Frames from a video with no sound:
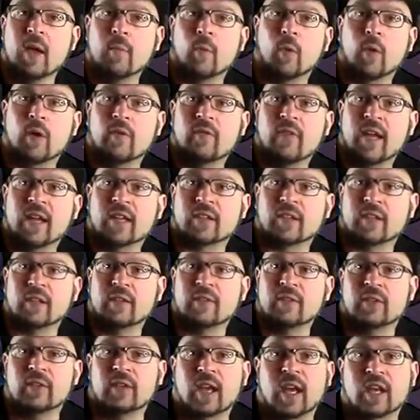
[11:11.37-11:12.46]
More advanced
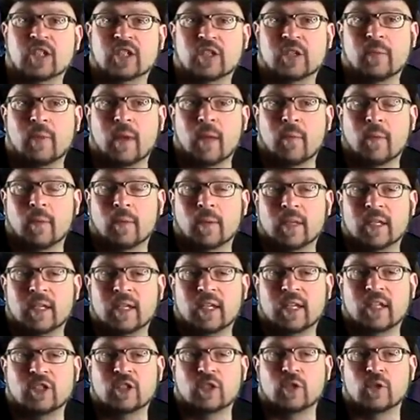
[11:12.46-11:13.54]
lifters actually probably
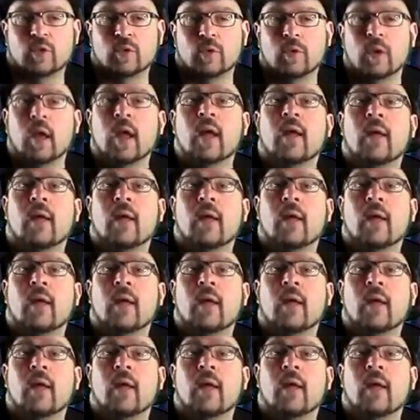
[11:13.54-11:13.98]
need to